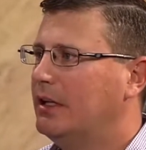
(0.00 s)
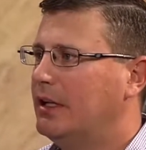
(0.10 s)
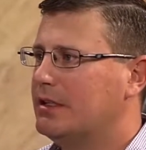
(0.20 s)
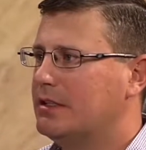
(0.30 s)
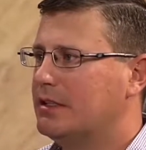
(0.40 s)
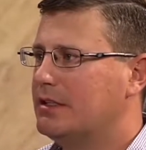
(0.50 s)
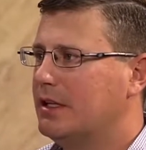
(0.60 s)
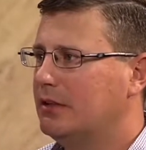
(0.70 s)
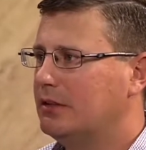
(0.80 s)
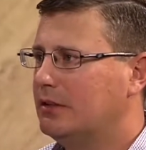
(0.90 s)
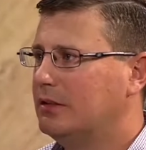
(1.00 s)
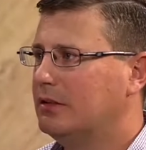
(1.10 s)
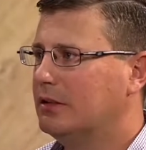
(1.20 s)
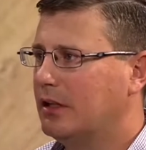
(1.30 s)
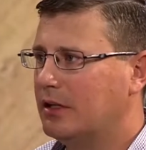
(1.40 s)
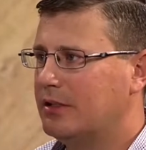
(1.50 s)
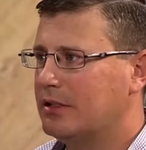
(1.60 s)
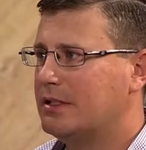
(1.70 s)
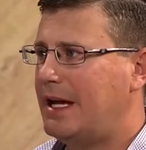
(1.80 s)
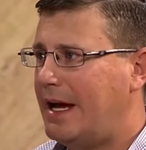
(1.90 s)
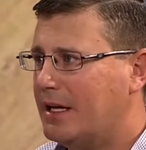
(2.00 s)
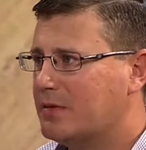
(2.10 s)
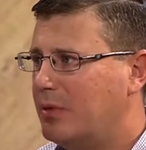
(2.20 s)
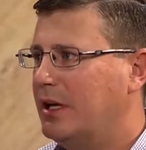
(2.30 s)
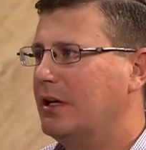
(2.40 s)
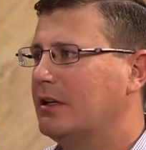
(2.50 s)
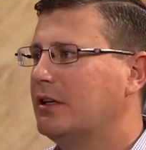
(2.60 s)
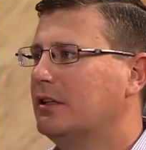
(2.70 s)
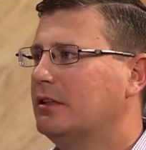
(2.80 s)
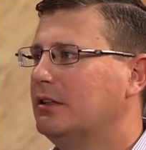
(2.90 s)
that is the single largest taxpayer